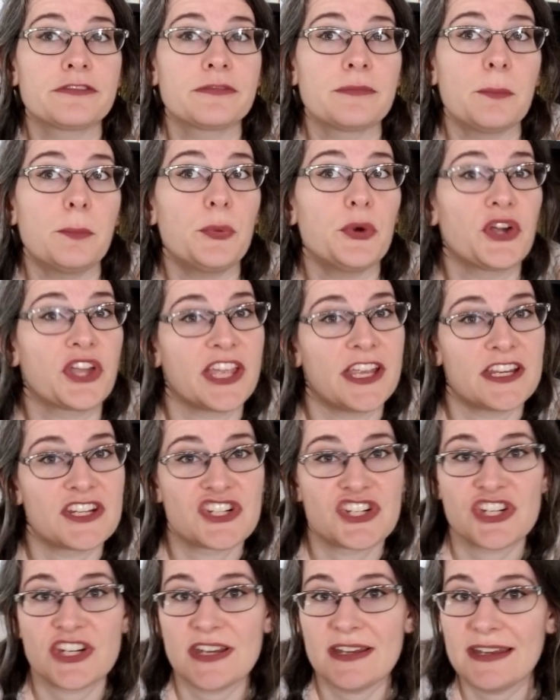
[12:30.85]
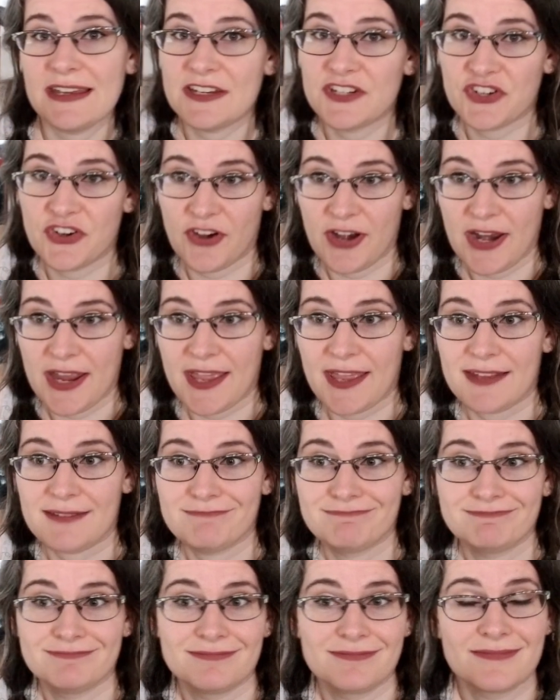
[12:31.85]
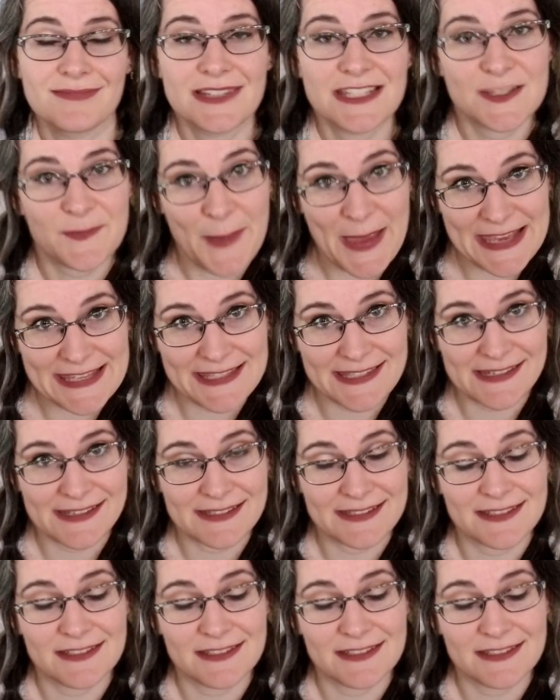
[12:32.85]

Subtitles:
bookish internet spaces.